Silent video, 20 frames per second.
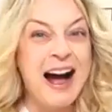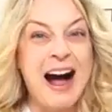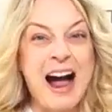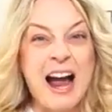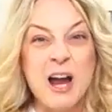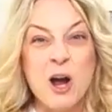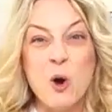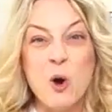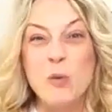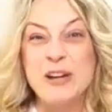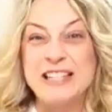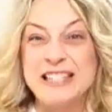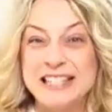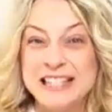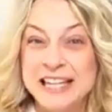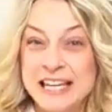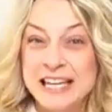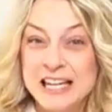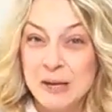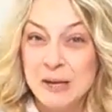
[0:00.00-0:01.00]
I always
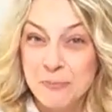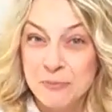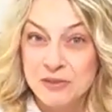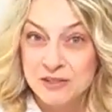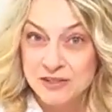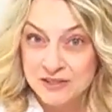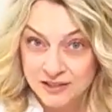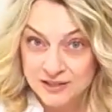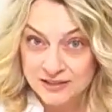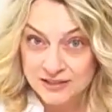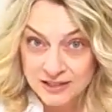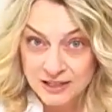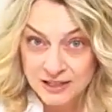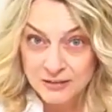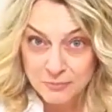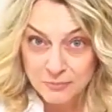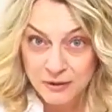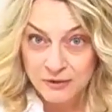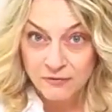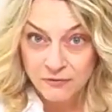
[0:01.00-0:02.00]
keep the
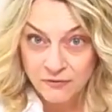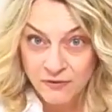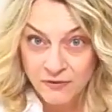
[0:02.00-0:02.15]
16-bit